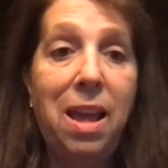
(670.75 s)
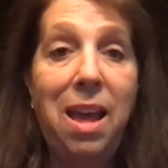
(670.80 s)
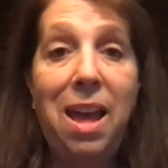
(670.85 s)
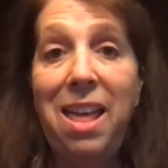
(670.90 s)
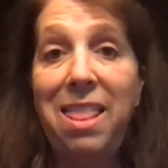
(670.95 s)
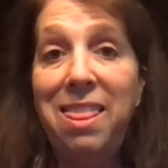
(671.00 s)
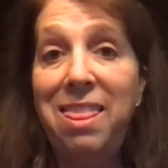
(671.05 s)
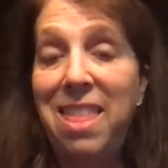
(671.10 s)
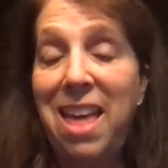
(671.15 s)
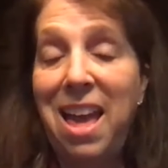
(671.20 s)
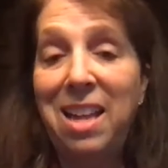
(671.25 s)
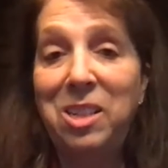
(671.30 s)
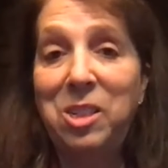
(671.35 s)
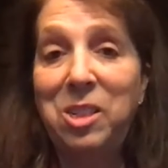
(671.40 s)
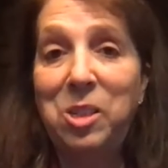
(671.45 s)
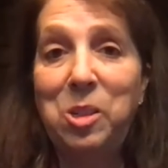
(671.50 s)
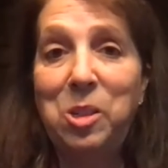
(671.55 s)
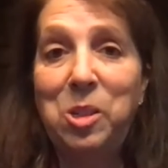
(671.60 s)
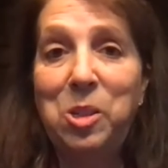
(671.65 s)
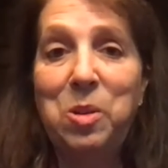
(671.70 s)
And that's
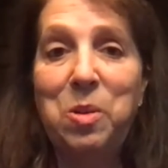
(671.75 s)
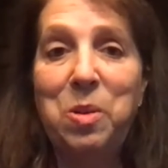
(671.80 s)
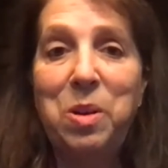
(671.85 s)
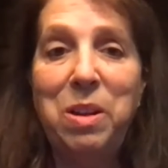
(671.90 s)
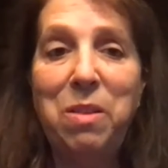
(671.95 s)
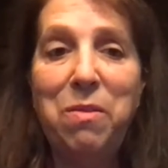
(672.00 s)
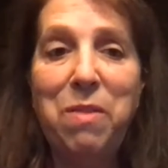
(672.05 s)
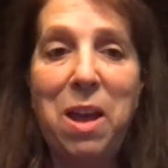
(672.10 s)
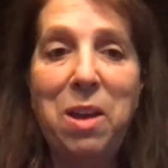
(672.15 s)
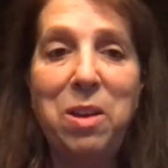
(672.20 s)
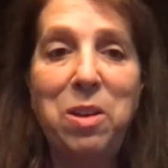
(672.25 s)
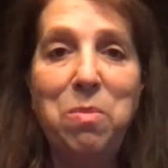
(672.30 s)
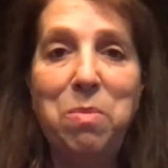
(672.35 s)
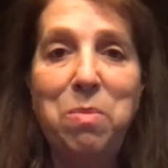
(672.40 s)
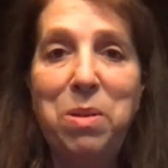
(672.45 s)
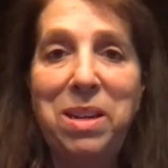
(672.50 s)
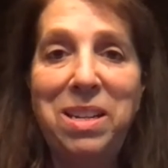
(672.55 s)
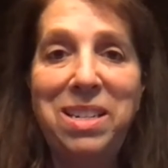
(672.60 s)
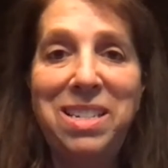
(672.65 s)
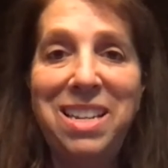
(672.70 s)
the story of how you
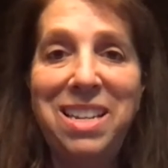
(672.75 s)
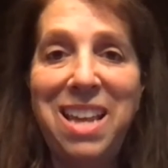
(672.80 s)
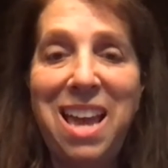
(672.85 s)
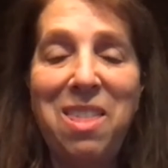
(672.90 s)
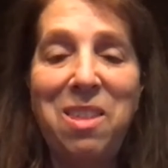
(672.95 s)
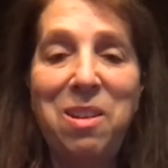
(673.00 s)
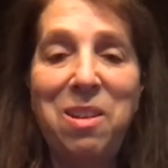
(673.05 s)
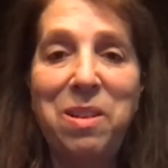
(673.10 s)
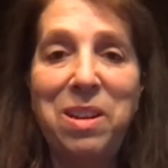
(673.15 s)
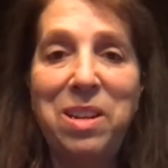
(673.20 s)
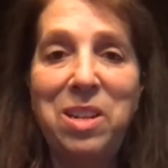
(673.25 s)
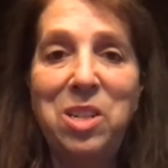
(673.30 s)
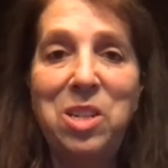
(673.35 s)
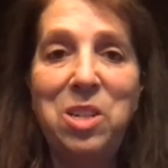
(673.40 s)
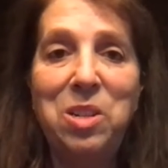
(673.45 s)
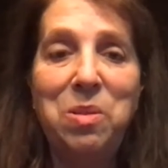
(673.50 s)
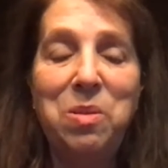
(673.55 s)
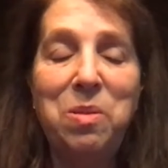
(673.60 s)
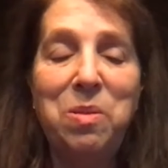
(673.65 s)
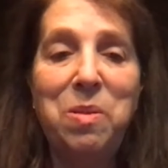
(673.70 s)
put it together
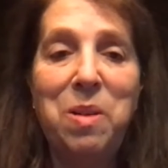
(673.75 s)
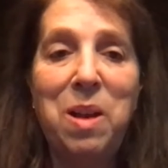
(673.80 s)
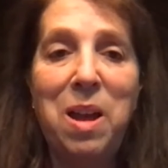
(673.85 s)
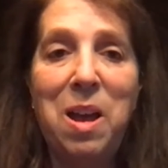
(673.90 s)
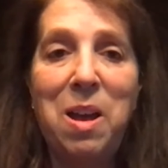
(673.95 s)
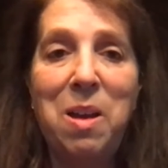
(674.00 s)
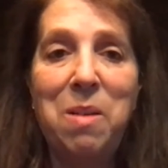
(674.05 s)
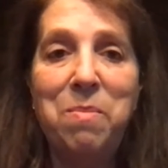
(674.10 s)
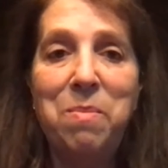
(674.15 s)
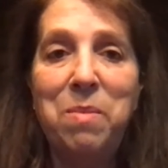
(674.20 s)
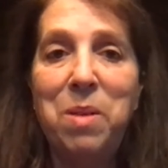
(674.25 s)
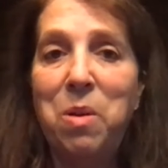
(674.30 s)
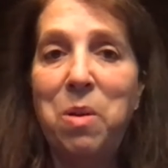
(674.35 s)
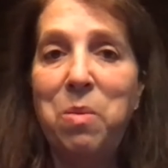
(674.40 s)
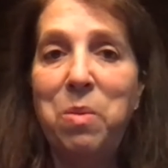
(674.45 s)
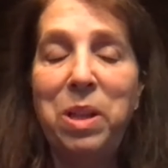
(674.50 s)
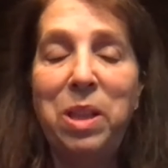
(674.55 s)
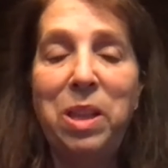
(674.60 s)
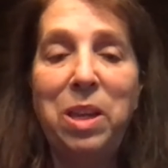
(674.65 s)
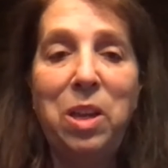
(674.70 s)
into a
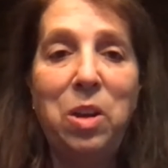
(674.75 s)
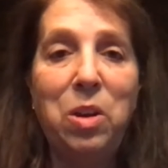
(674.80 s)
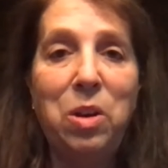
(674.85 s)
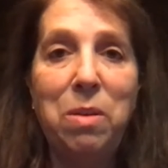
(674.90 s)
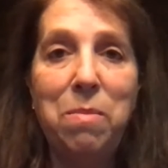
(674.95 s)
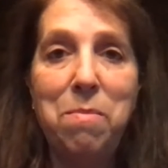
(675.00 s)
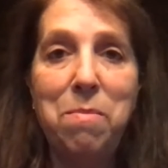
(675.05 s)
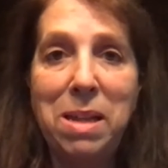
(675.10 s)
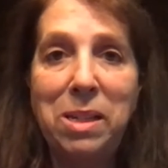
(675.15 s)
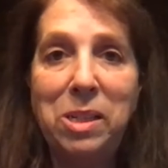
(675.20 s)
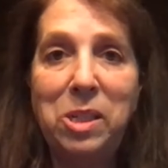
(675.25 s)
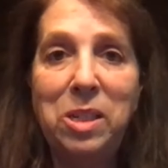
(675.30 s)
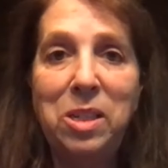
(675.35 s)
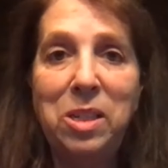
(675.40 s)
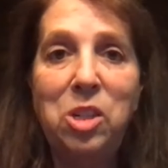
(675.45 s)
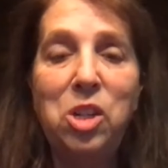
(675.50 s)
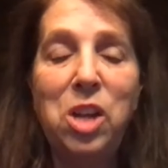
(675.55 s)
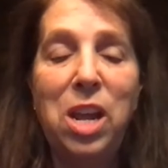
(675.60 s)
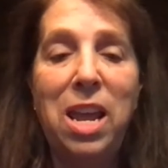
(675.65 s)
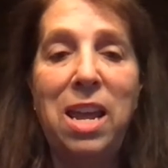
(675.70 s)
really good
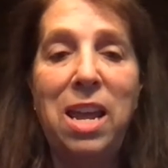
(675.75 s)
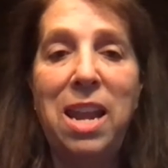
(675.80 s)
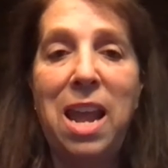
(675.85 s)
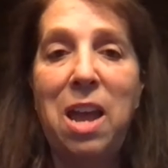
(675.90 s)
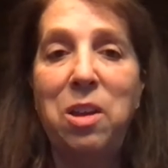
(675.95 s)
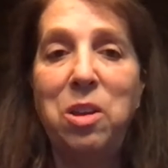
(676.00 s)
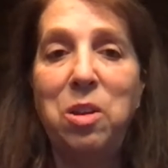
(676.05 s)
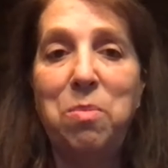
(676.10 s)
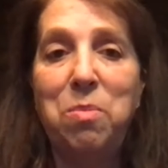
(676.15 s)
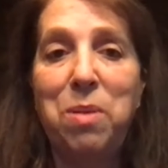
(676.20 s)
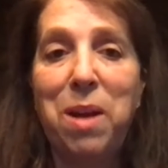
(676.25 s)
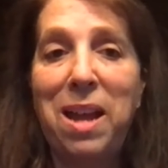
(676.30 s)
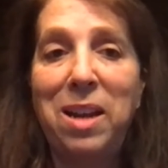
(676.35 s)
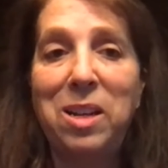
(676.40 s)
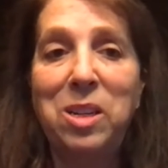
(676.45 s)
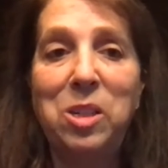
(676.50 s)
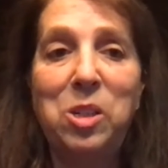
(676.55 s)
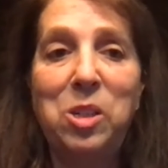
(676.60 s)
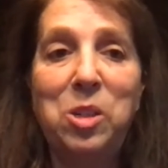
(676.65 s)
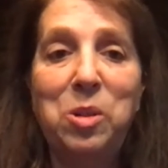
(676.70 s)
message and how you
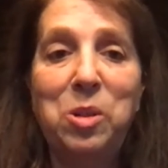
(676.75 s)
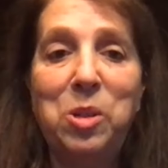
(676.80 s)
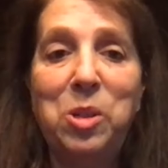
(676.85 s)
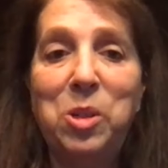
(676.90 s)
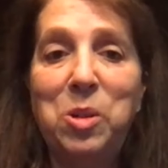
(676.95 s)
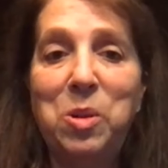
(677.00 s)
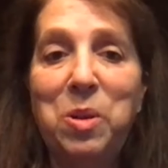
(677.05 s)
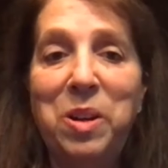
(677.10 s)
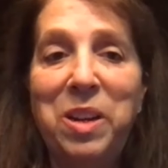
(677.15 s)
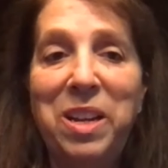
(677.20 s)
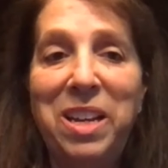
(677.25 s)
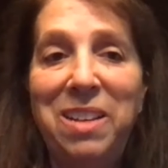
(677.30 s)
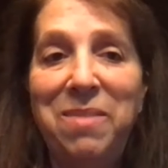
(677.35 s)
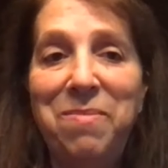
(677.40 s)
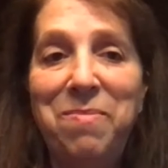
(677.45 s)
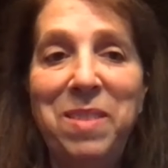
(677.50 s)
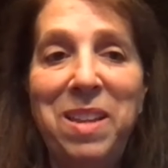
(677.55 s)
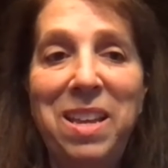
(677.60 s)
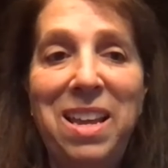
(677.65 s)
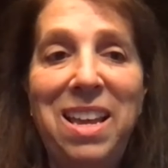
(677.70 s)
practice your story.
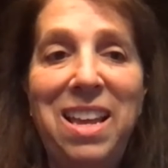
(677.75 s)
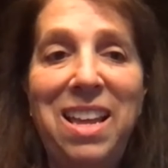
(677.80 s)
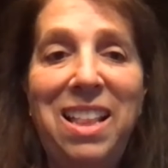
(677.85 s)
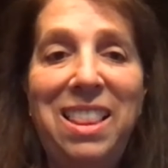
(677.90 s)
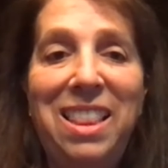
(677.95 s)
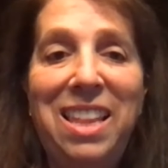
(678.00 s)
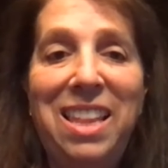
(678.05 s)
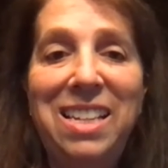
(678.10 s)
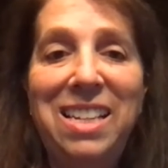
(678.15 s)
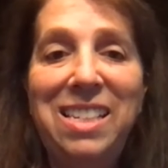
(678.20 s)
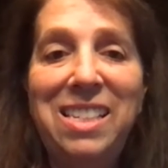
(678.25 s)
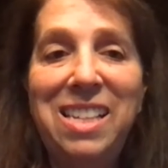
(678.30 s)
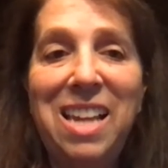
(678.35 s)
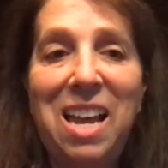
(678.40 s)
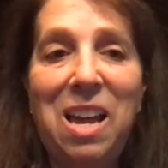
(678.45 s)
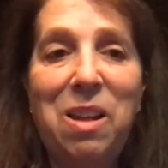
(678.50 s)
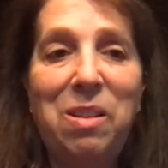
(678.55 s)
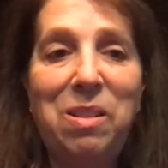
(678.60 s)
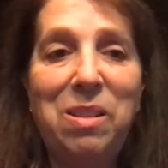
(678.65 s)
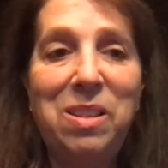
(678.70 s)
Liz,
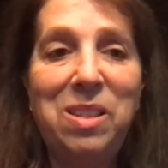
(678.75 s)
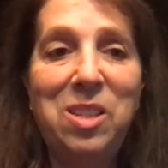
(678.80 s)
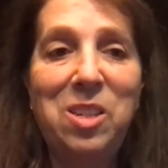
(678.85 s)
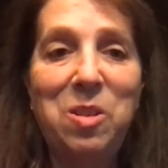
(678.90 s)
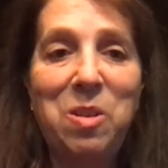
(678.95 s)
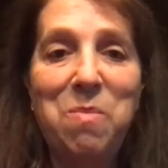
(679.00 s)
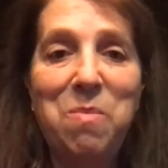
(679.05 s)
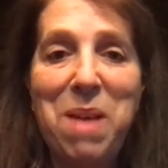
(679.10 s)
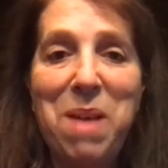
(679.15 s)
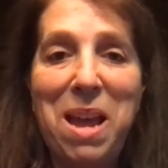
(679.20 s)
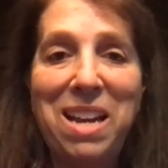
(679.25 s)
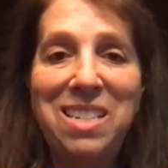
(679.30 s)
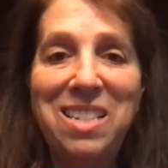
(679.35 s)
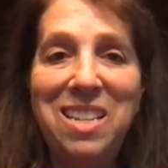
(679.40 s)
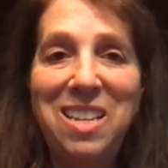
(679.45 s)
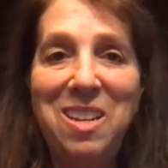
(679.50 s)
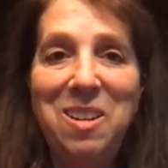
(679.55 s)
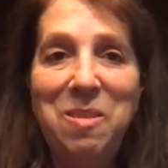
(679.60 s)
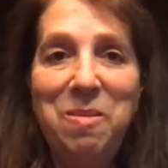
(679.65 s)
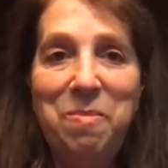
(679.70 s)
I'll turn it back to
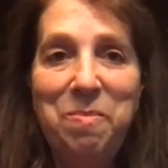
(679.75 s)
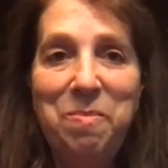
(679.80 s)
you.